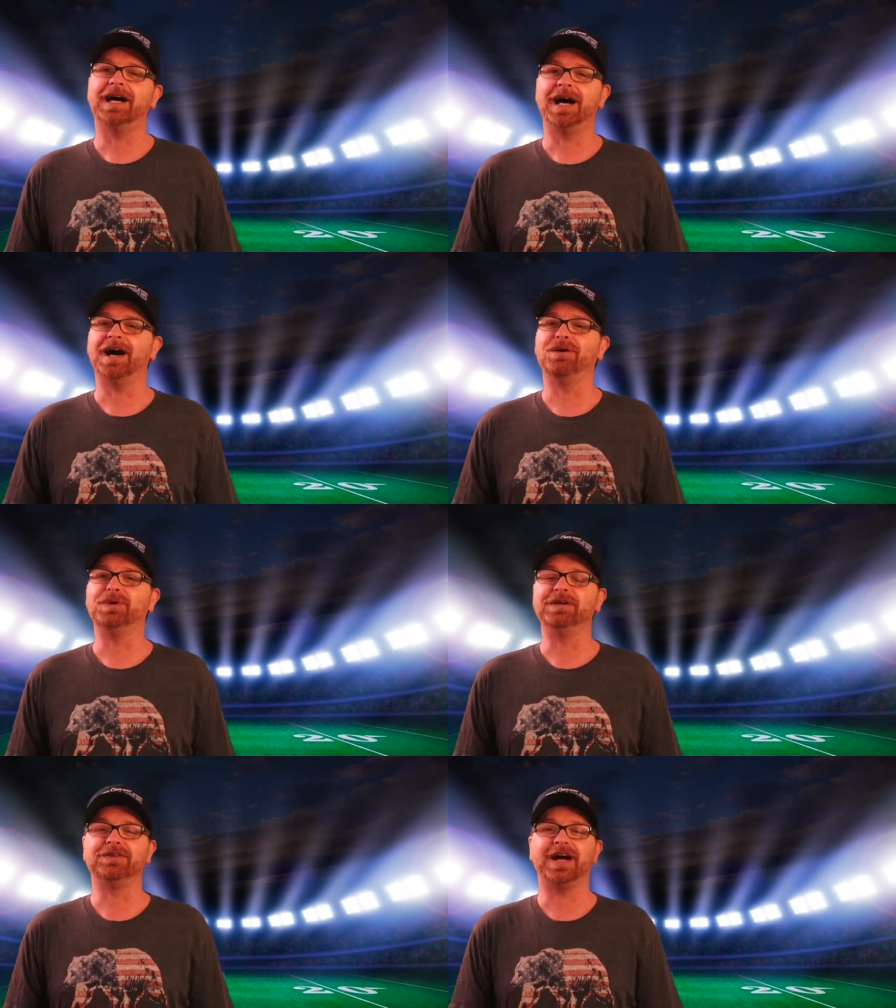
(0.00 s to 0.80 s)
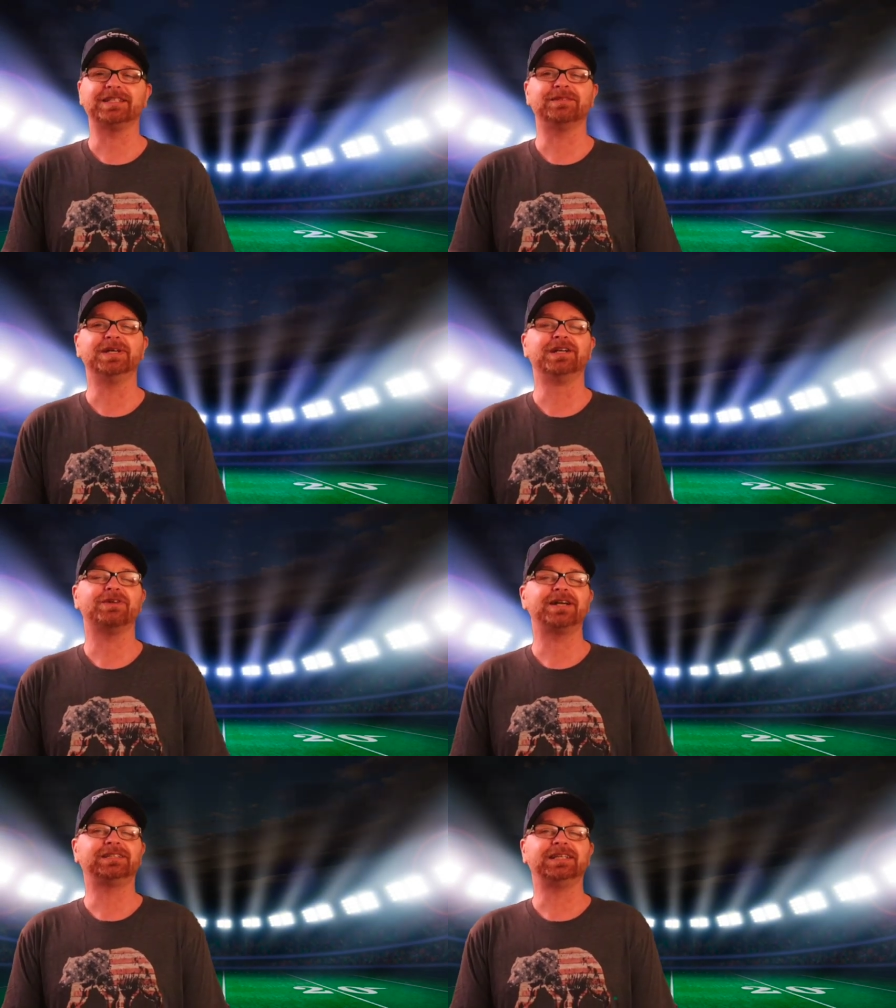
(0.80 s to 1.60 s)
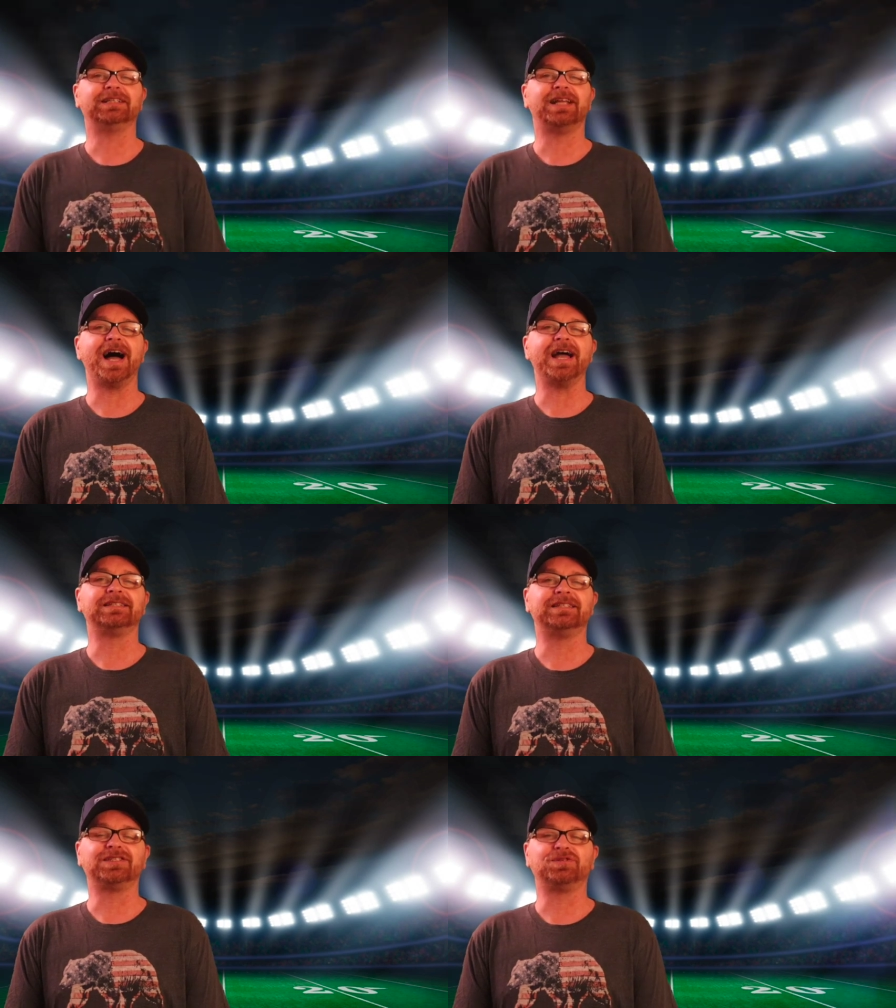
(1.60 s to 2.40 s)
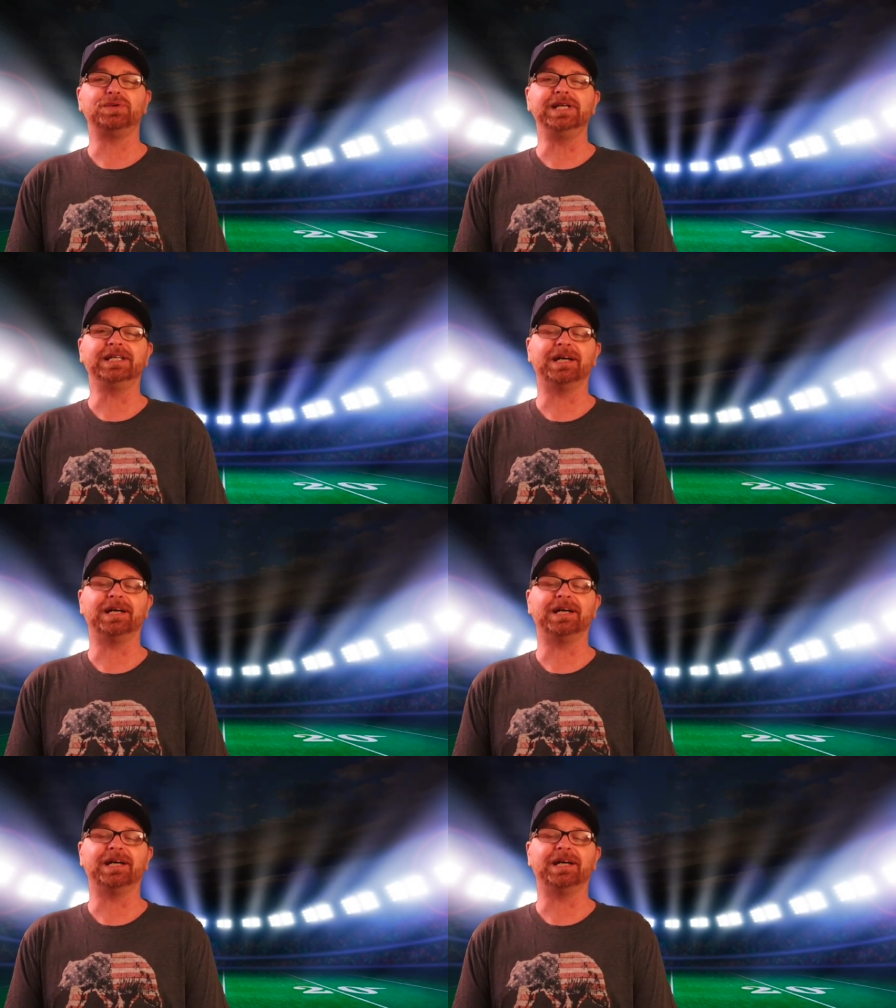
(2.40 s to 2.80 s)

Uh, we've got some interesting lines this week.